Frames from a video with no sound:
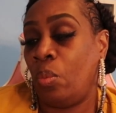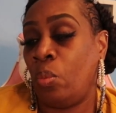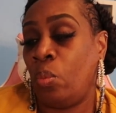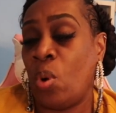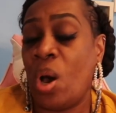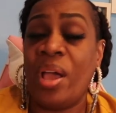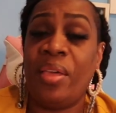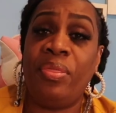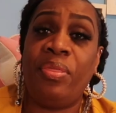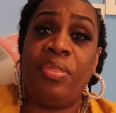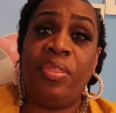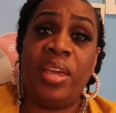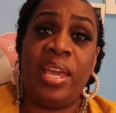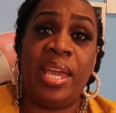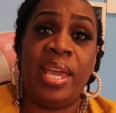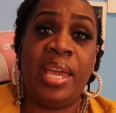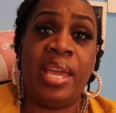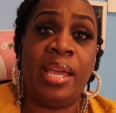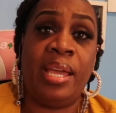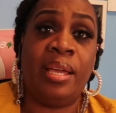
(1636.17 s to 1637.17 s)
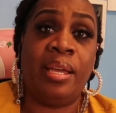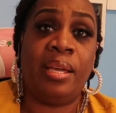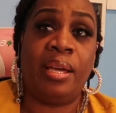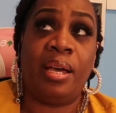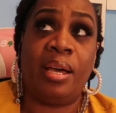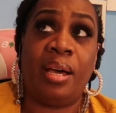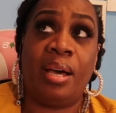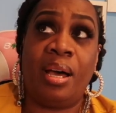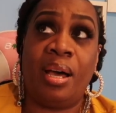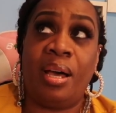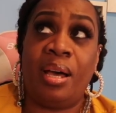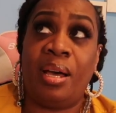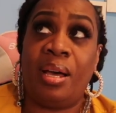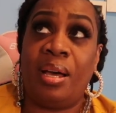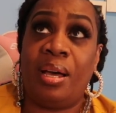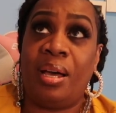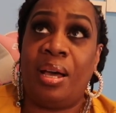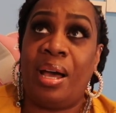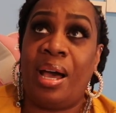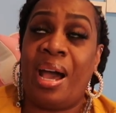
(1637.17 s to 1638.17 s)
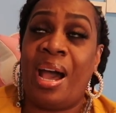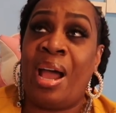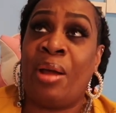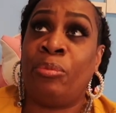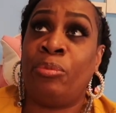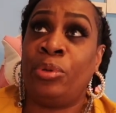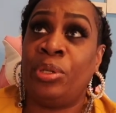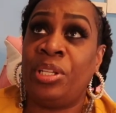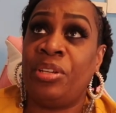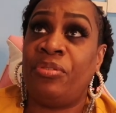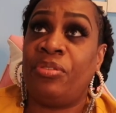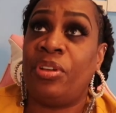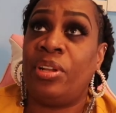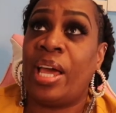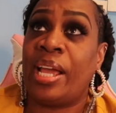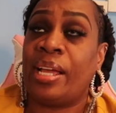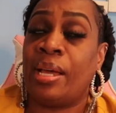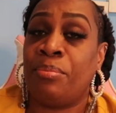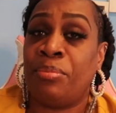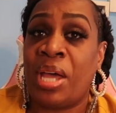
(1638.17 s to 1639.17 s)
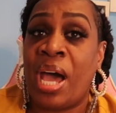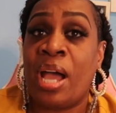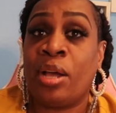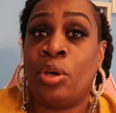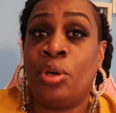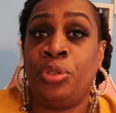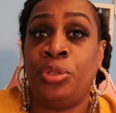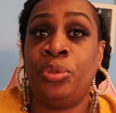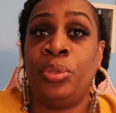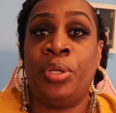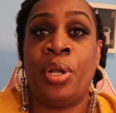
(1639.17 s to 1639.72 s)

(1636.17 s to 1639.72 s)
one thing I really feel like I'm not going to do,